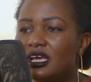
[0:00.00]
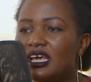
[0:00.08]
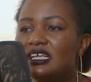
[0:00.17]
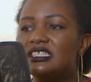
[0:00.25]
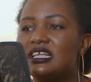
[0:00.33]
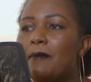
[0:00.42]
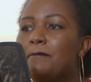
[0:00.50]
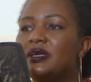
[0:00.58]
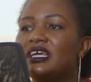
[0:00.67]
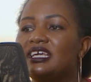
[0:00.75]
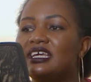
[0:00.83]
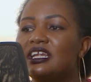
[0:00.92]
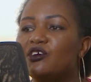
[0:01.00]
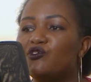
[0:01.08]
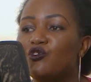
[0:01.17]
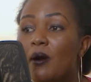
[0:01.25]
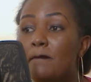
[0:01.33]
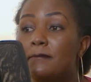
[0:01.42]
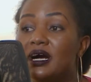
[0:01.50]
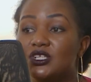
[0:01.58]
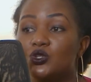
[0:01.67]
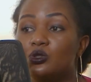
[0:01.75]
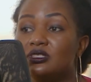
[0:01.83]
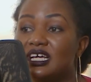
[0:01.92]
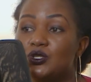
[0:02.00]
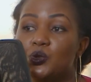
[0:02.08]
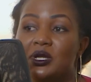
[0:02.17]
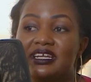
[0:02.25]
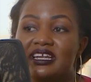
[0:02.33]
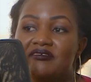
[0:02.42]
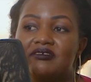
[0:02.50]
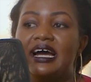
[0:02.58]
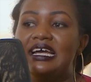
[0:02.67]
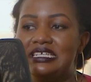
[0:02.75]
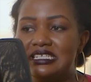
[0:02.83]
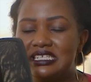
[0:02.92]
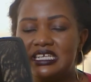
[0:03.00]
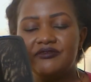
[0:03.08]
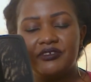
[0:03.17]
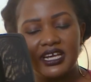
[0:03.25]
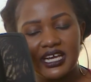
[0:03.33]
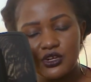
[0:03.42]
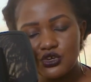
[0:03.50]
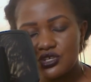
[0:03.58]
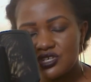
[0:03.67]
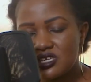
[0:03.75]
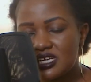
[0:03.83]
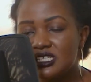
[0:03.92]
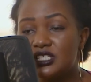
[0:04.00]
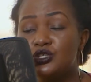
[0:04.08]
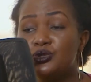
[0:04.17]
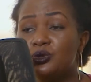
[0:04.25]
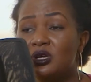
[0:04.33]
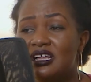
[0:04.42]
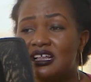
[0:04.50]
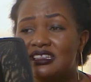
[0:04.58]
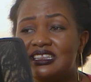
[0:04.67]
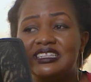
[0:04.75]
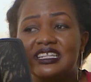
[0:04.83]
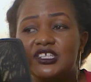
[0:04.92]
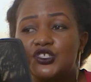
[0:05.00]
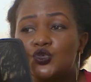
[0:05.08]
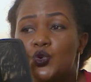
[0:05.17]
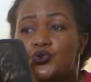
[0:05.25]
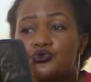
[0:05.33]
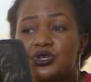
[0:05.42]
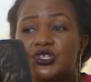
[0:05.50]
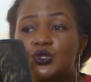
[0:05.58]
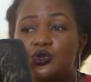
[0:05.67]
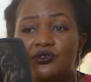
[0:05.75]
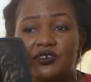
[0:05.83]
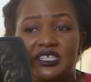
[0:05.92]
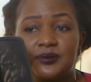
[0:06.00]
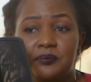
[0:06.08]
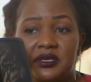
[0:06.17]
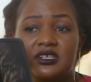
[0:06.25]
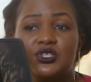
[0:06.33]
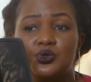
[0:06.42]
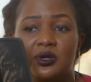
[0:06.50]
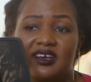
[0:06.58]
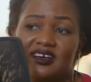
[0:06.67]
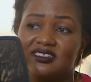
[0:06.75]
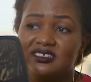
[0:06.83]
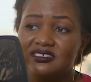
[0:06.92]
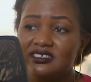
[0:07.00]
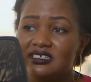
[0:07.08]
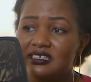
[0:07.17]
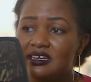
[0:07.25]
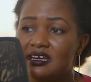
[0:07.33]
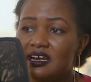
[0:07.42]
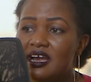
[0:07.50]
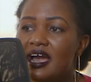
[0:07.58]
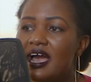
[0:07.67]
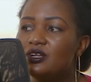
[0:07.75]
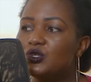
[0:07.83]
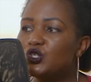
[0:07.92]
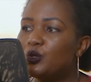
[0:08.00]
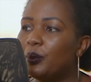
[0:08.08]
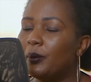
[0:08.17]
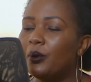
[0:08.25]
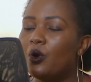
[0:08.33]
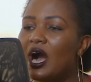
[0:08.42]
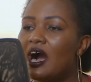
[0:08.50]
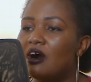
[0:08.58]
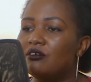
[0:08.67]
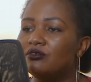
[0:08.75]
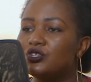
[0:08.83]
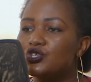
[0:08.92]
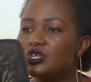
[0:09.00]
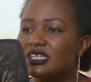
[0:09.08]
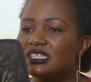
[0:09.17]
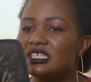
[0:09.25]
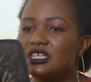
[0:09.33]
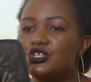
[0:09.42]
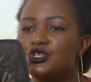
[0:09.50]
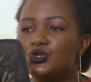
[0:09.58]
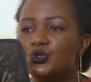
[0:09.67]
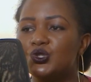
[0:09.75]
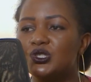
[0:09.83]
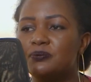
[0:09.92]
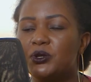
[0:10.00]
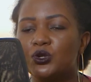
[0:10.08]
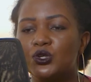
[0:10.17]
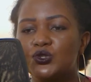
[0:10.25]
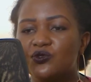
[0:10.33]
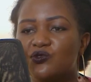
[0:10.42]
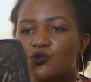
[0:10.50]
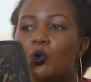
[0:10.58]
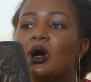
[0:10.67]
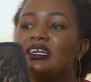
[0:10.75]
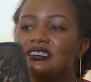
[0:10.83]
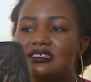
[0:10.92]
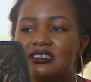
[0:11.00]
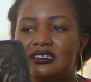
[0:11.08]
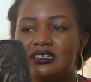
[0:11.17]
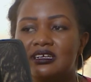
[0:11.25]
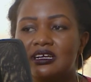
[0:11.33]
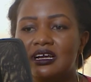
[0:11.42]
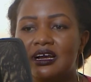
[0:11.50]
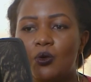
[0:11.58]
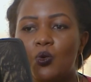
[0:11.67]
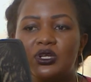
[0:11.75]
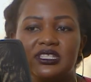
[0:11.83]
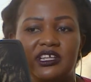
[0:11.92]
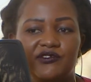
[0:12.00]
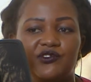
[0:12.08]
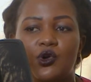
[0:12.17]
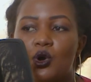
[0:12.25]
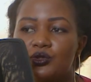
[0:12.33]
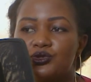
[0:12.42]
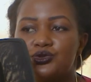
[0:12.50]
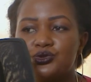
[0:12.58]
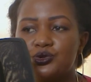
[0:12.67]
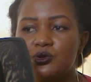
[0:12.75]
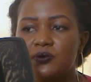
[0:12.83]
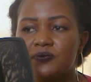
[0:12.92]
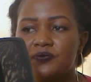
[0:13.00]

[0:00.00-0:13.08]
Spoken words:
it's a beginning for a battle that will never end. If I cannot trust you, then there's no reason of us being together. And you see, people have trust issues because of what they've gone through.